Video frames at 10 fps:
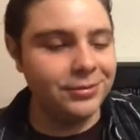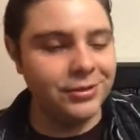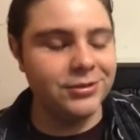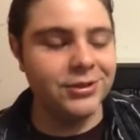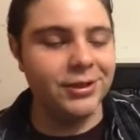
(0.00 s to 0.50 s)

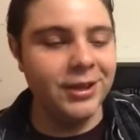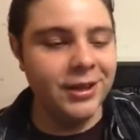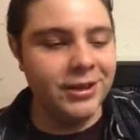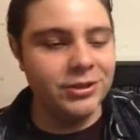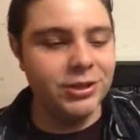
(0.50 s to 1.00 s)
It's a
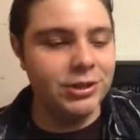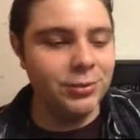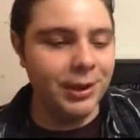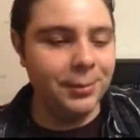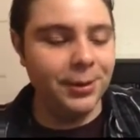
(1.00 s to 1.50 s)
cheesy
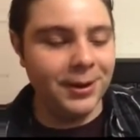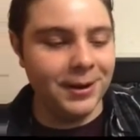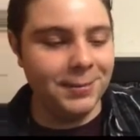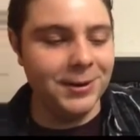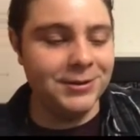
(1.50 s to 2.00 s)
way to put
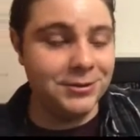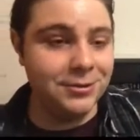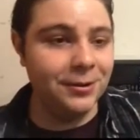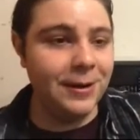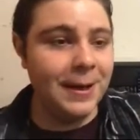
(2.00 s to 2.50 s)
it, but it's true.